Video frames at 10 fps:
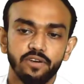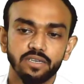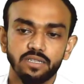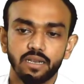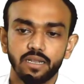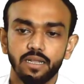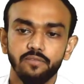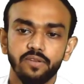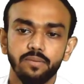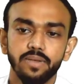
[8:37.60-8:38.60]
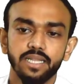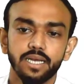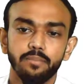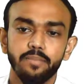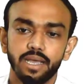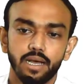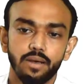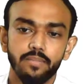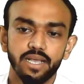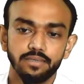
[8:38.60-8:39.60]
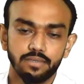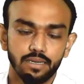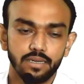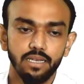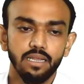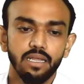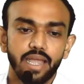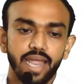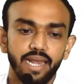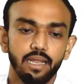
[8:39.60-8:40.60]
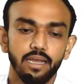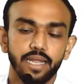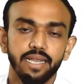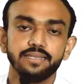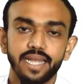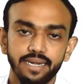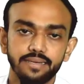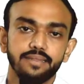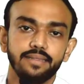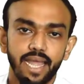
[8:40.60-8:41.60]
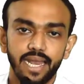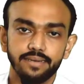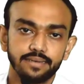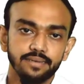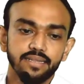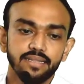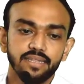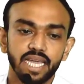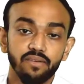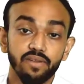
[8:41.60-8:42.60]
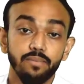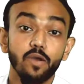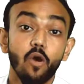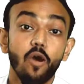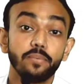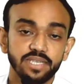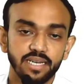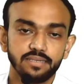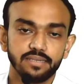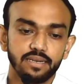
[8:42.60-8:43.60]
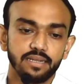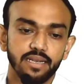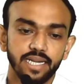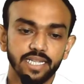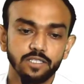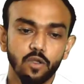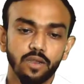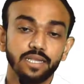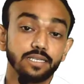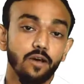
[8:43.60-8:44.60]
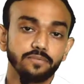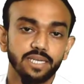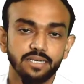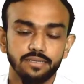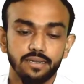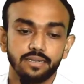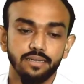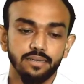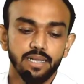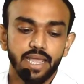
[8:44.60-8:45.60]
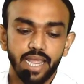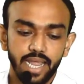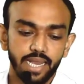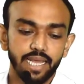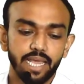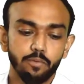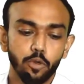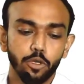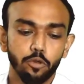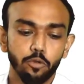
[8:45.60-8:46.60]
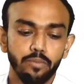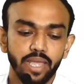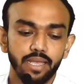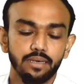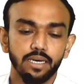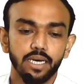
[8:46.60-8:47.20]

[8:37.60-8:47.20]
circle will be the base circle, and inside that there will be offset circle. It is known as the offset circle, and I am going to make